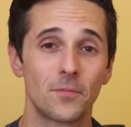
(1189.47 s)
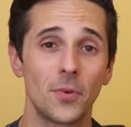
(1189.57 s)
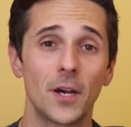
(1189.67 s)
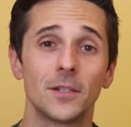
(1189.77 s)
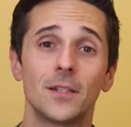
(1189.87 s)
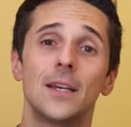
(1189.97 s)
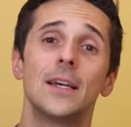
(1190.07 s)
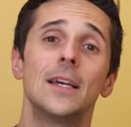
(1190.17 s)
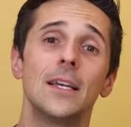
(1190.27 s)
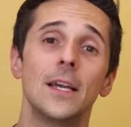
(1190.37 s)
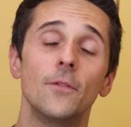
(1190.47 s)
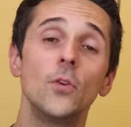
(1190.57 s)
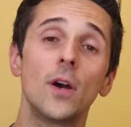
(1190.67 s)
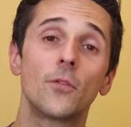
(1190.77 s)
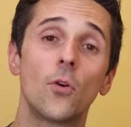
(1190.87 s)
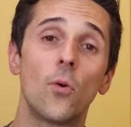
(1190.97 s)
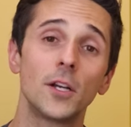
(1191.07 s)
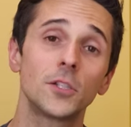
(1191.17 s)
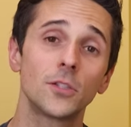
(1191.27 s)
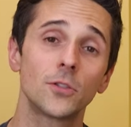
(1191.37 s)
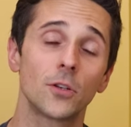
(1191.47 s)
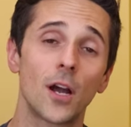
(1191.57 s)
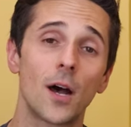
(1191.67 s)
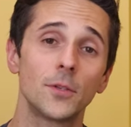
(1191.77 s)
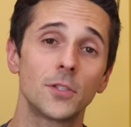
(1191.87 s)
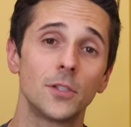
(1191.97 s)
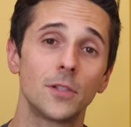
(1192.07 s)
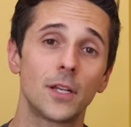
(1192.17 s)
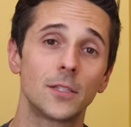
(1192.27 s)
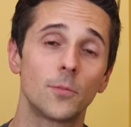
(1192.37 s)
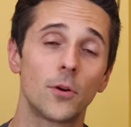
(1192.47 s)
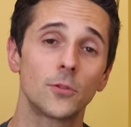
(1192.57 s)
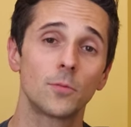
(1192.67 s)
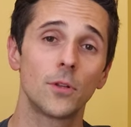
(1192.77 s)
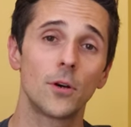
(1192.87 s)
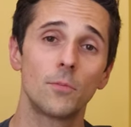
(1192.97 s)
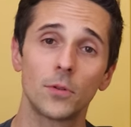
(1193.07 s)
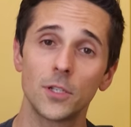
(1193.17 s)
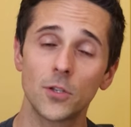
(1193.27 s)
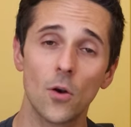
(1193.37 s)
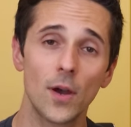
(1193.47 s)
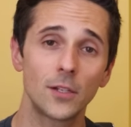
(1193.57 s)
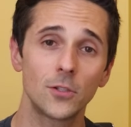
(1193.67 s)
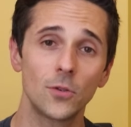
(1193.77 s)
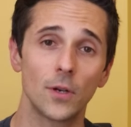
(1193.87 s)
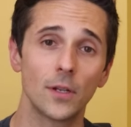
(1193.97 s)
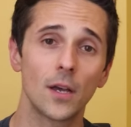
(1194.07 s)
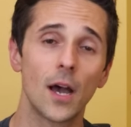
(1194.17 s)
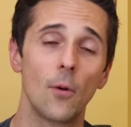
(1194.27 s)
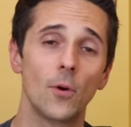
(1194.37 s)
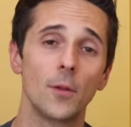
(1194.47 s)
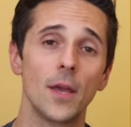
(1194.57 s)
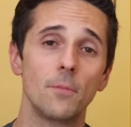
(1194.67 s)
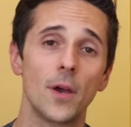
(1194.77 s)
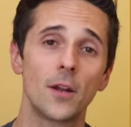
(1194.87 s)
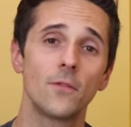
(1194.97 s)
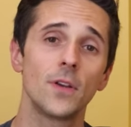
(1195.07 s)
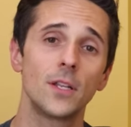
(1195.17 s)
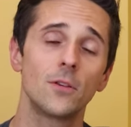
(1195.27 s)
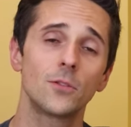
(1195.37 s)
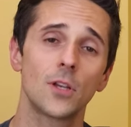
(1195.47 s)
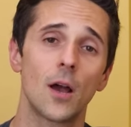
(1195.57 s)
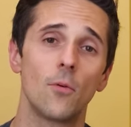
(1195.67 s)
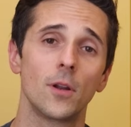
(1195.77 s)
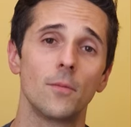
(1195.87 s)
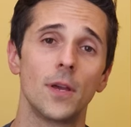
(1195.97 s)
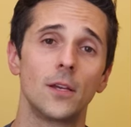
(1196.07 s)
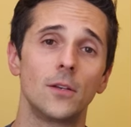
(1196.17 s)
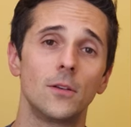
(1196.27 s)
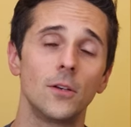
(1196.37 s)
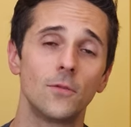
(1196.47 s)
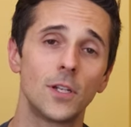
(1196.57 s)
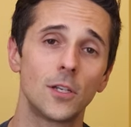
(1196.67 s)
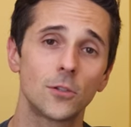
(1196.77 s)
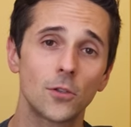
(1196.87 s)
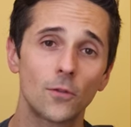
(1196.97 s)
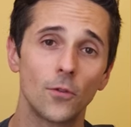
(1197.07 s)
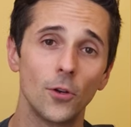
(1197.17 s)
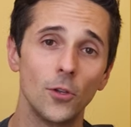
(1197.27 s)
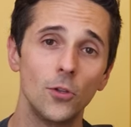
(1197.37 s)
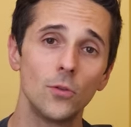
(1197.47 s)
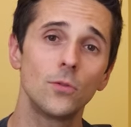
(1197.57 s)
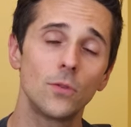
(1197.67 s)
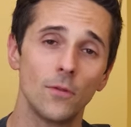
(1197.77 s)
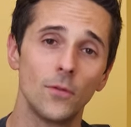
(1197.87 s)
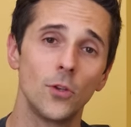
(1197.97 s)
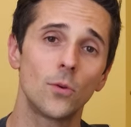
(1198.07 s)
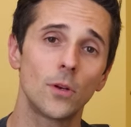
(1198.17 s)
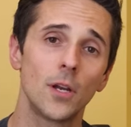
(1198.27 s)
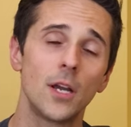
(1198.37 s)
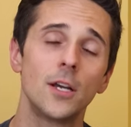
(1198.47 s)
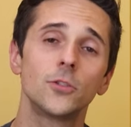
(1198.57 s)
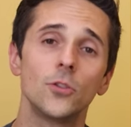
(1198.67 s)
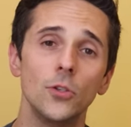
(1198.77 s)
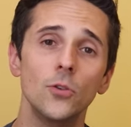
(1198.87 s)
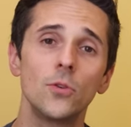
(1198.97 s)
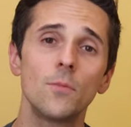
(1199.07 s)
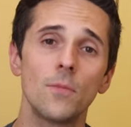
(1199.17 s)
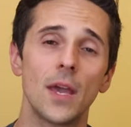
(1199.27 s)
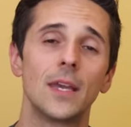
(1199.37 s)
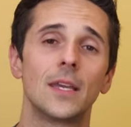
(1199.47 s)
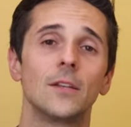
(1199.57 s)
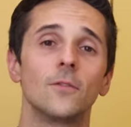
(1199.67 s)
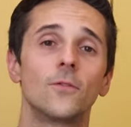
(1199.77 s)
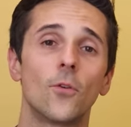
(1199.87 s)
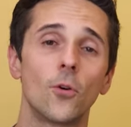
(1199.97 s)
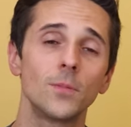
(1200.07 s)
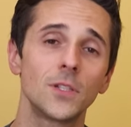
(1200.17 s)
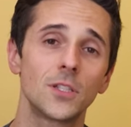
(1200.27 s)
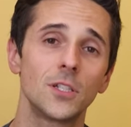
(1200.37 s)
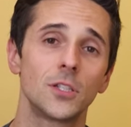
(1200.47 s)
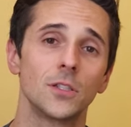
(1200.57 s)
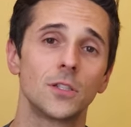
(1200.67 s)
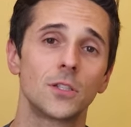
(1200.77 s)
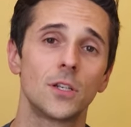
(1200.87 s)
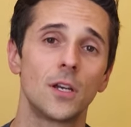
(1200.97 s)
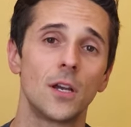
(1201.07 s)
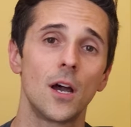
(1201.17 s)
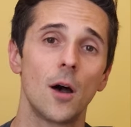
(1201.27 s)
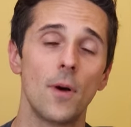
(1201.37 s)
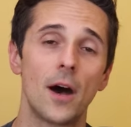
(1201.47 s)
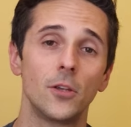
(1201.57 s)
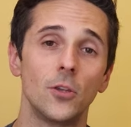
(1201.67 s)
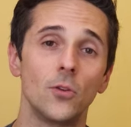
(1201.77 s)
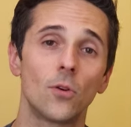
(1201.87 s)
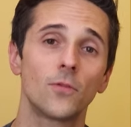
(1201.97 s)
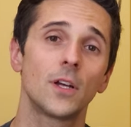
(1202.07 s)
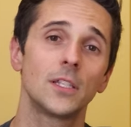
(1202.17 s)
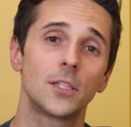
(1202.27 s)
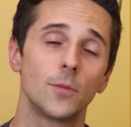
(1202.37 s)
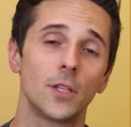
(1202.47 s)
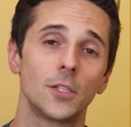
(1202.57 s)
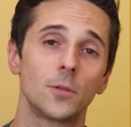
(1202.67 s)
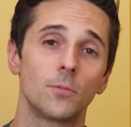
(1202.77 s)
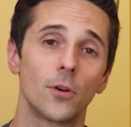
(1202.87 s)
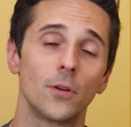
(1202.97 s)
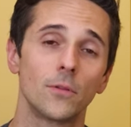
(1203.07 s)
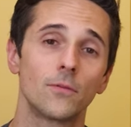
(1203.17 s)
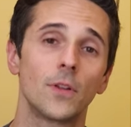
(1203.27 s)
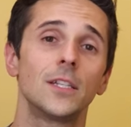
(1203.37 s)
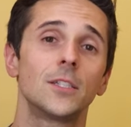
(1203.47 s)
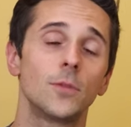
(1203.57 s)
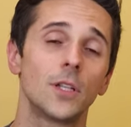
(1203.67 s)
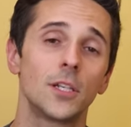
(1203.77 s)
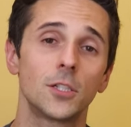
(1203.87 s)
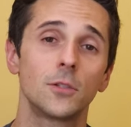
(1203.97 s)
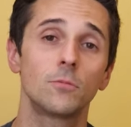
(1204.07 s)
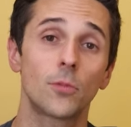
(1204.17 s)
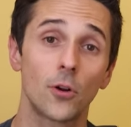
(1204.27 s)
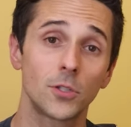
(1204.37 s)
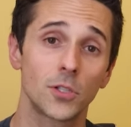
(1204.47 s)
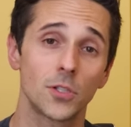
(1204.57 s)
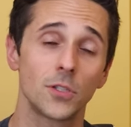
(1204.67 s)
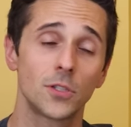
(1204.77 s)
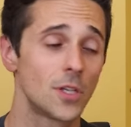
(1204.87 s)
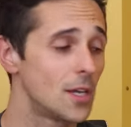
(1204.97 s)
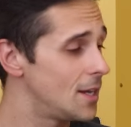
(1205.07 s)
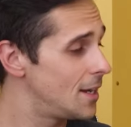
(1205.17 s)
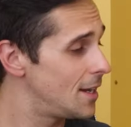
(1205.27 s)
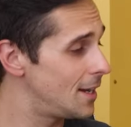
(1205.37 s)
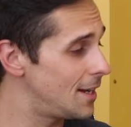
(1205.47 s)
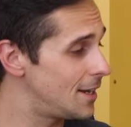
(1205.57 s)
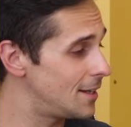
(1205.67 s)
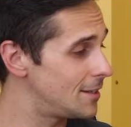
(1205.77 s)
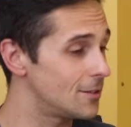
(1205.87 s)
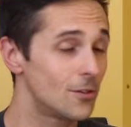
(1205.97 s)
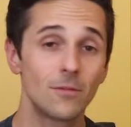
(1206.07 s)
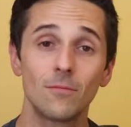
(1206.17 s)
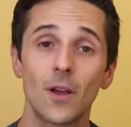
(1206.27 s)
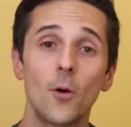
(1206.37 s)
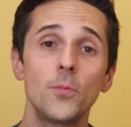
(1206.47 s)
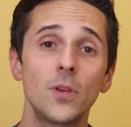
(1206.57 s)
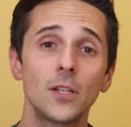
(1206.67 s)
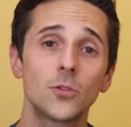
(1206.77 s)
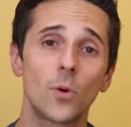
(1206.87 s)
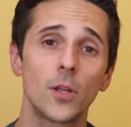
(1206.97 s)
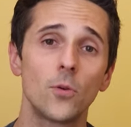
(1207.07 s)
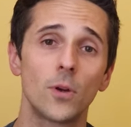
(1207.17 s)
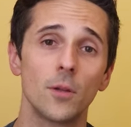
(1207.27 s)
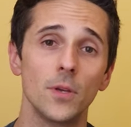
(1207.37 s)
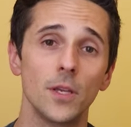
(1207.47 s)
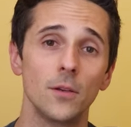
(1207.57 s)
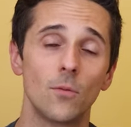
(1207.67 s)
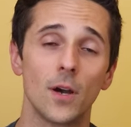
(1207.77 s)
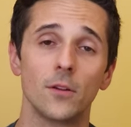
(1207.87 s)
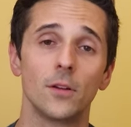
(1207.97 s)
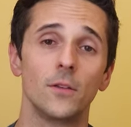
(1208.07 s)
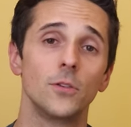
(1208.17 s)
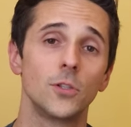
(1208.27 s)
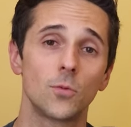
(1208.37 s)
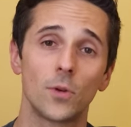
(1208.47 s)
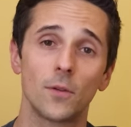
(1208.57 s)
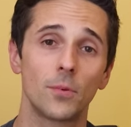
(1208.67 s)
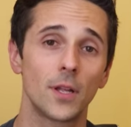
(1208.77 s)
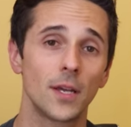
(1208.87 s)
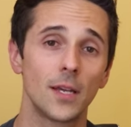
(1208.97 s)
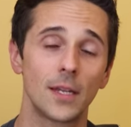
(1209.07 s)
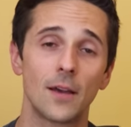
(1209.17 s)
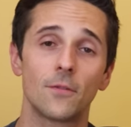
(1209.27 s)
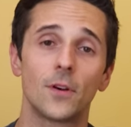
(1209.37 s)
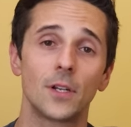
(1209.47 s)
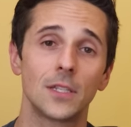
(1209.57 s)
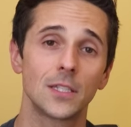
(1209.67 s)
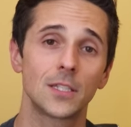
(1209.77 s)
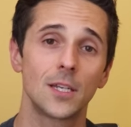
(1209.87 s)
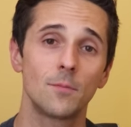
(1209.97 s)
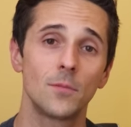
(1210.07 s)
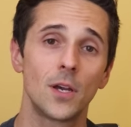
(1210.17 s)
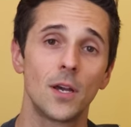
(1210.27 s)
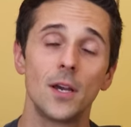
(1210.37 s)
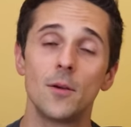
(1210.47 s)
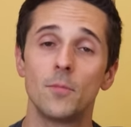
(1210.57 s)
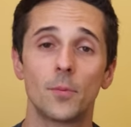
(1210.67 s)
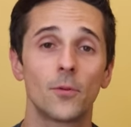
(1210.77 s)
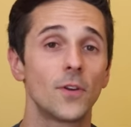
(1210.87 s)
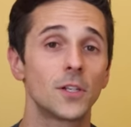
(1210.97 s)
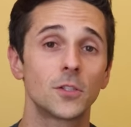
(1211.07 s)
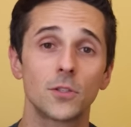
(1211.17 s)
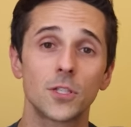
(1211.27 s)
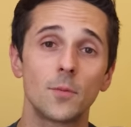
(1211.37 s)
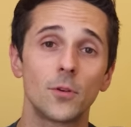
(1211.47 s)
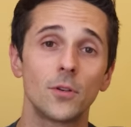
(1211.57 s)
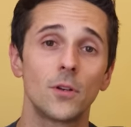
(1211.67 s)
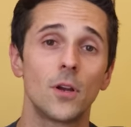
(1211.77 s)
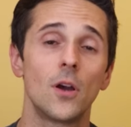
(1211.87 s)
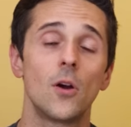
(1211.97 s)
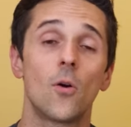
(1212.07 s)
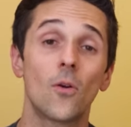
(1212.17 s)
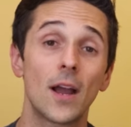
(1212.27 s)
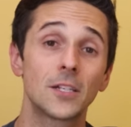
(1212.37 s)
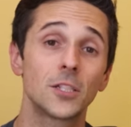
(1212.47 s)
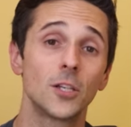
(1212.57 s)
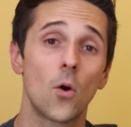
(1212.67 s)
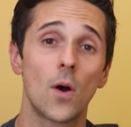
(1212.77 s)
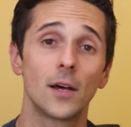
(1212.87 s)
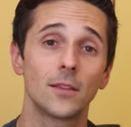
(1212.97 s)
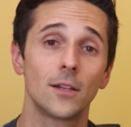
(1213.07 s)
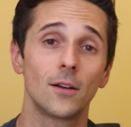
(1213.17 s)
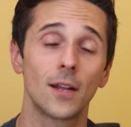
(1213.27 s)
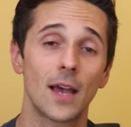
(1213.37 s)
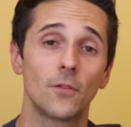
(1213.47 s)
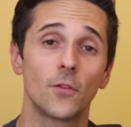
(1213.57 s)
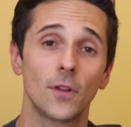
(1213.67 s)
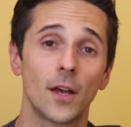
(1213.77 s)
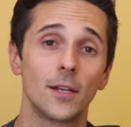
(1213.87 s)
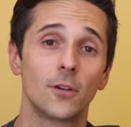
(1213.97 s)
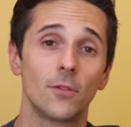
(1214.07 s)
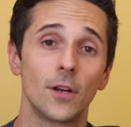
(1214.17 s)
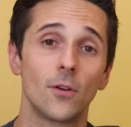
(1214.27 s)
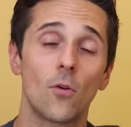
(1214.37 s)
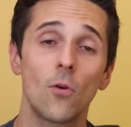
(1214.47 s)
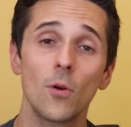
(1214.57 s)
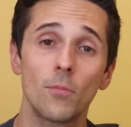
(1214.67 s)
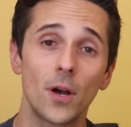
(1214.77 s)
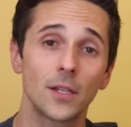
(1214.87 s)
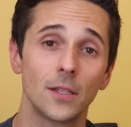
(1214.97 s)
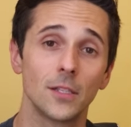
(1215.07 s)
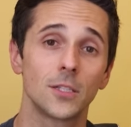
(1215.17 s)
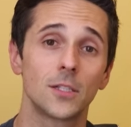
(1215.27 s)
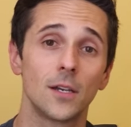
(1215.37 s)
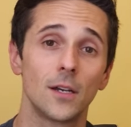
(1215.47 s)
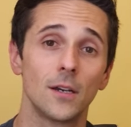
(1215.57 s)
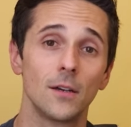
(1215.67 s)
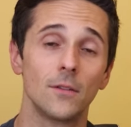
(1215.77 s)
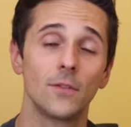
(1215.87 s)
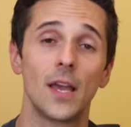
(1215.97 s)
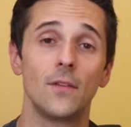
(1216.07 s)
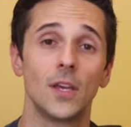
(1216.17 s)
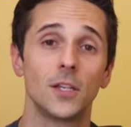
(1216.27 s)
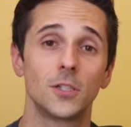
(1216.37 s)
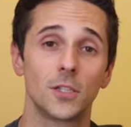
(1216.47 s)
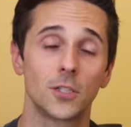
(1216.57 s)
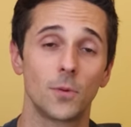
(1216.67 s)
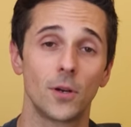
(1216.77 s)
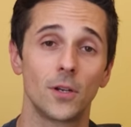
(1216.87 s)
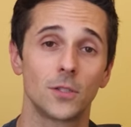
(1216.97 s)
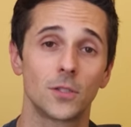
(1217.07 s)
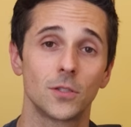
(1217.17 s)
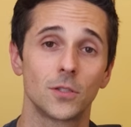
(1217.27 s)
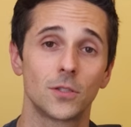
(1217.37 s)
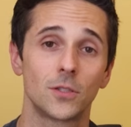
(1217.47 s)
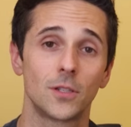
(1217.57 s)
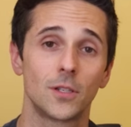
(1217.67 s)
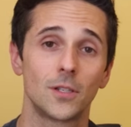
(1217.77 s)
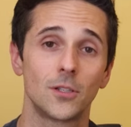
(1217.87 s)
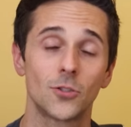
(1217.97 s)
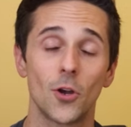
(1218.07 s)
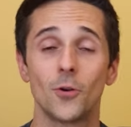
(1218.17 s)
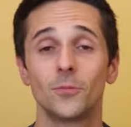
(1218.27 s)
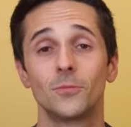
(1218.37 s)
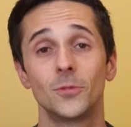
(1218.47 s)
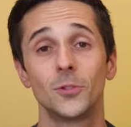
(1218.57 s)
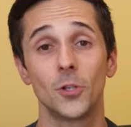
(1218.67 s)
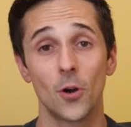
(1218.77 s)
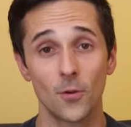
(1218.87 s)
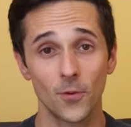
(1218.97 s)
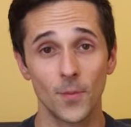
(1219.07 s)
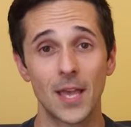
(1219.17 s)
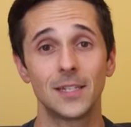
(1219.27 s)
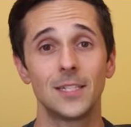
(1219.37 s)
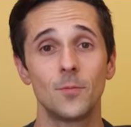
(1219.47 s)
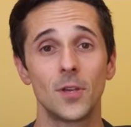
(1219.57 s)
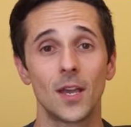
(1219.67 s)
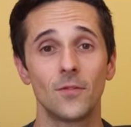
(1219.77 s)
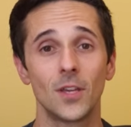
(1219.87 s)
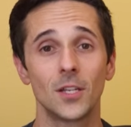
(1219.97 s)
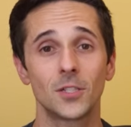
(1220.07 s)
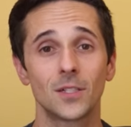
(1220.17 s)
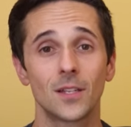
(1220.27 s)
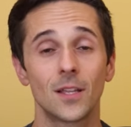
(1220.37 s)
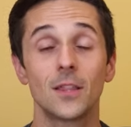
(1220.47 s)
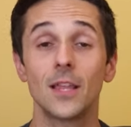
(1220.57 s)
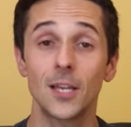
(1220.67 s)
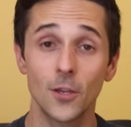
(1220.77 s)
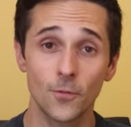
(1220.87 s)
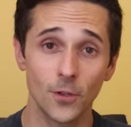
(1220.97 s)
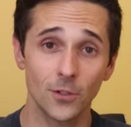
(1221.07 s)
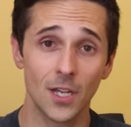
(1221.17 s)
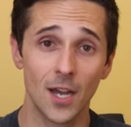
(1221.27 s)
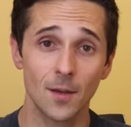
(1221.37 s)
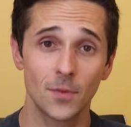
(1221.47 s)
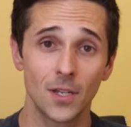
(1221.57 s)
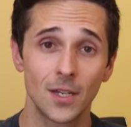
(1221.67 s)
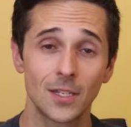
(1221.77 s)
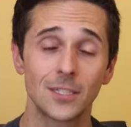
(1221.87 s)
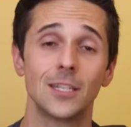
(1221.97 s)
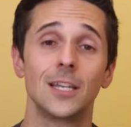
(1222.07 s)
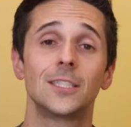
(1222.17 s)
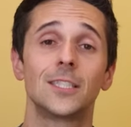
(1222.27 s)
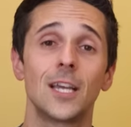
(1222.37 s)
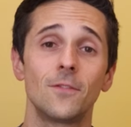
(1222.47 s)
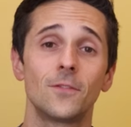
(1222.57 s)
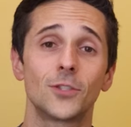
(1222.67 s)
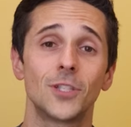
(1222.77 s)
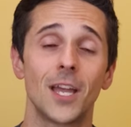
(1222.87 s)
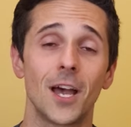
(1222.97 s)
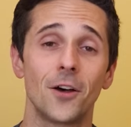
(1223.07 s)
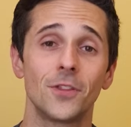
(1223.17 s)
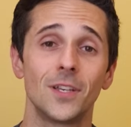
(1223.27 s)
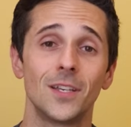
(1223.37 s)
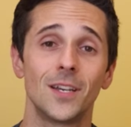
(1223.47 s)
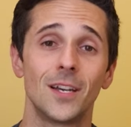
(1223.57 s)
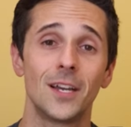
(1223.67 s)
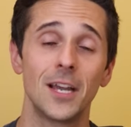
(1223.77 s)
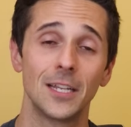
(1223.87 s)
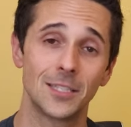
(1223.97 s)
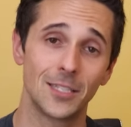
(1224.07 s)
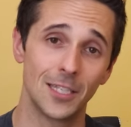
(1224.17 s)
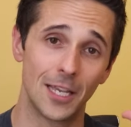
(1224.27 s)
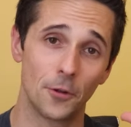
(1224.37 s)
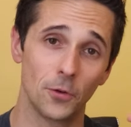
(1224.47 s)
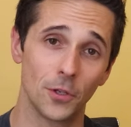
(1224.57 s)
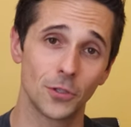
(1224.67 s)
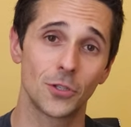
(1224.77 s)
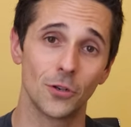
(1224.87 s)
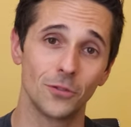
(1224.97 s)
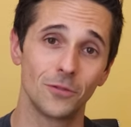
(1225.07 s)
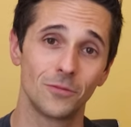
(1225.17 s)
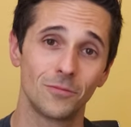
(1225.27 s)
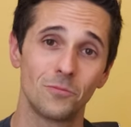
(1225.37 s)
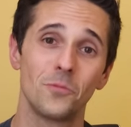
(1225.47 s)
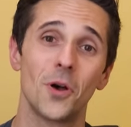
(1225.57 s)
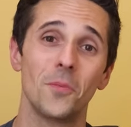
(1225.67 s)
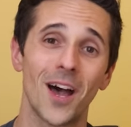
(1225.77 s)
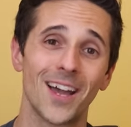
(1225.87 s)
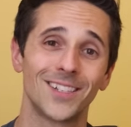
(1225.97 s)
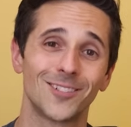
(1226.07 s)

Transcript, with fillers: But if you have questions or comments that you'd like to post below, please go ahead and do it. I want to make better videos. I want to make good videos for you, the viewer, so you can make informed decisions about your flight simulation flight simulation purchases and help you get to where you want to be. Whether you just want to play and have fun in the sim, be a professional simmer, or actually go out there and have a flying career or bucket list of aviation experiences. So, Joe from NDB Aviation, thank you for your time. Stay safe, stay healthy, and see you again real soon. Bye bye.